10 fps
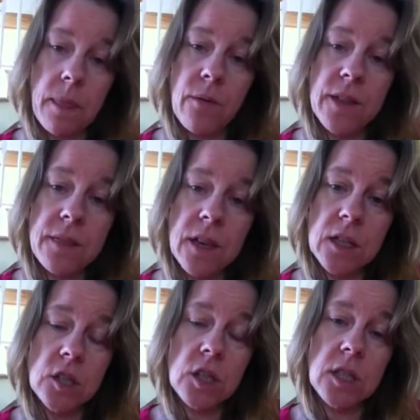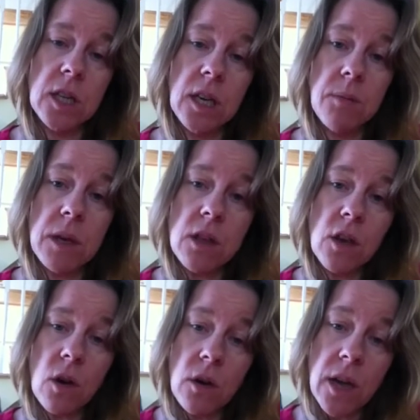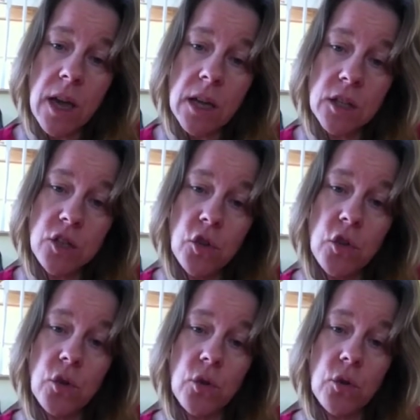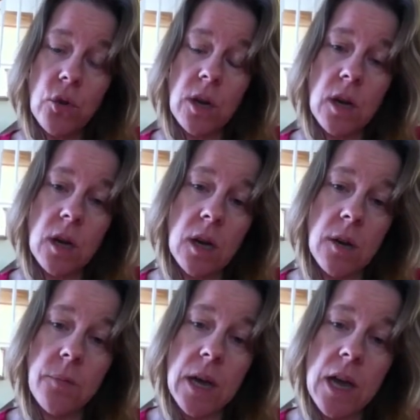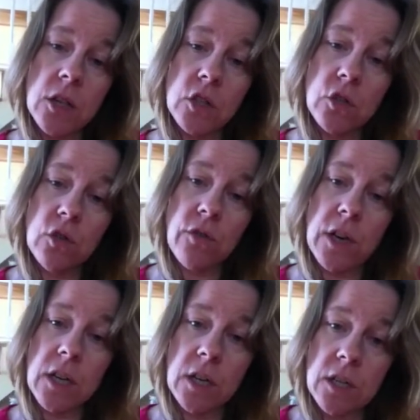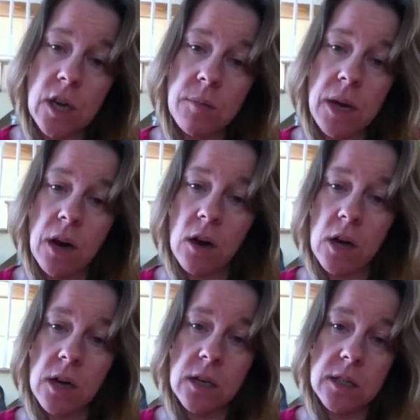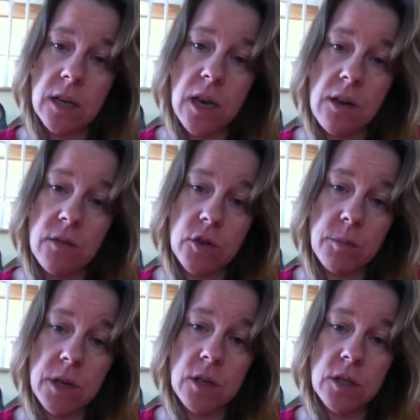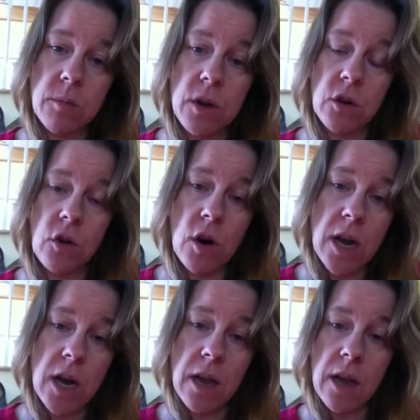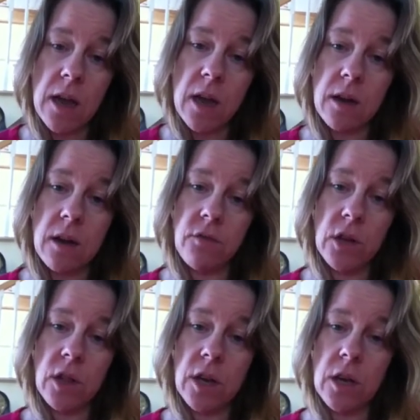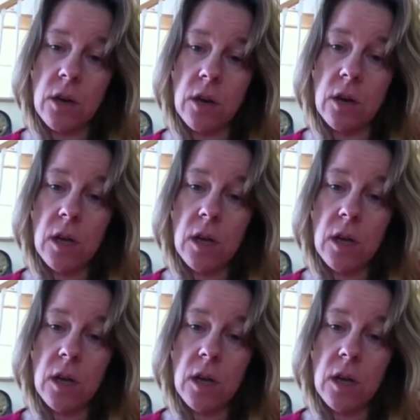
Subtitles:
one thing she did give me the go-ahead to do, I asked her if I could dye my hair, because I have a tremendous amount of gray and I feel like an